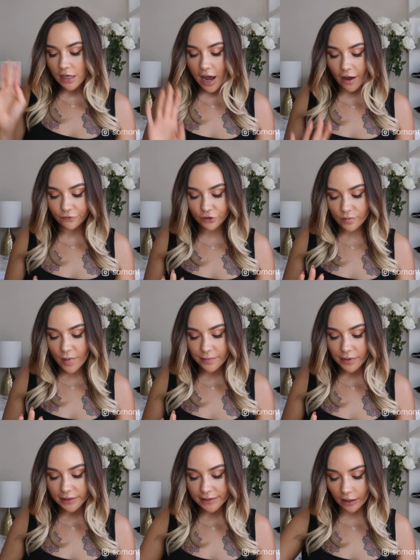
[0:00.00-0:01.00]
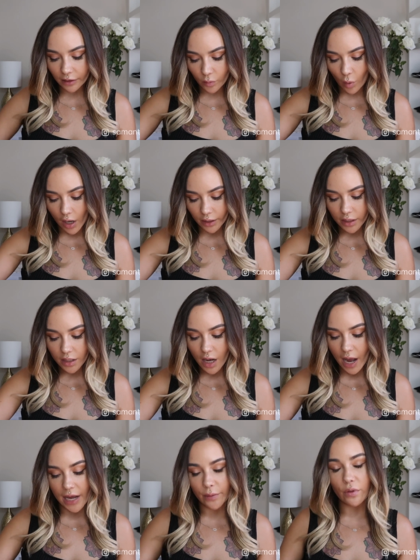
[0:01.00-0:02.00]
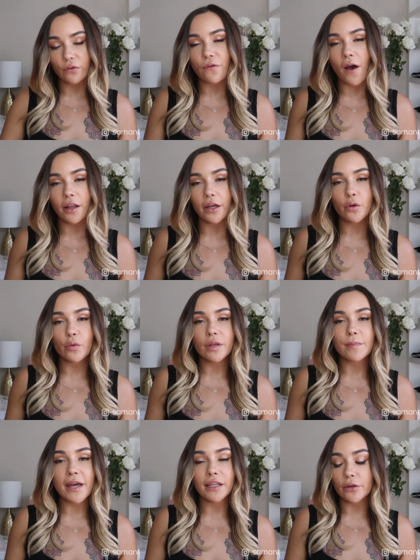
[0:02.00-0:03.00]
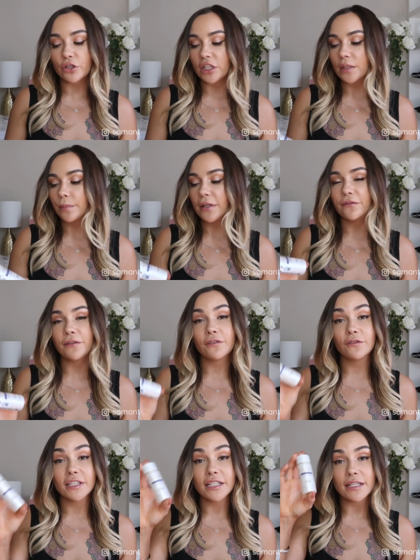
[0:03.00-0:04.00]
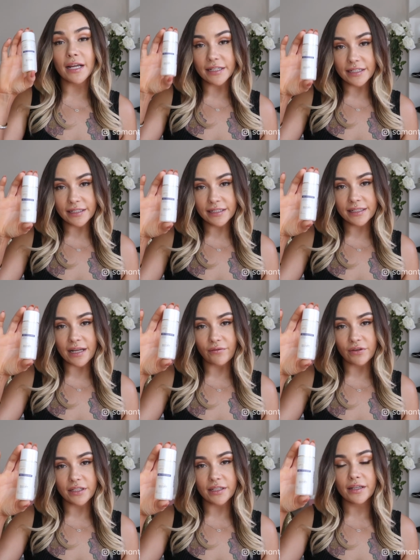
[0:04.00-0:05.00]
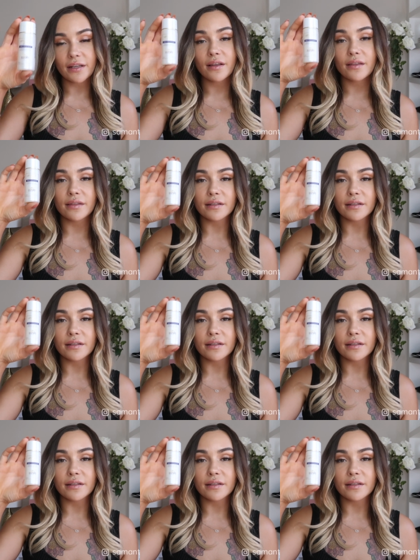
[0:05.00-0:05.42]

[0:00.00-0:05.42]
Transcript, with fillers: After my micellar water, I will follow with my lotion P50 1970.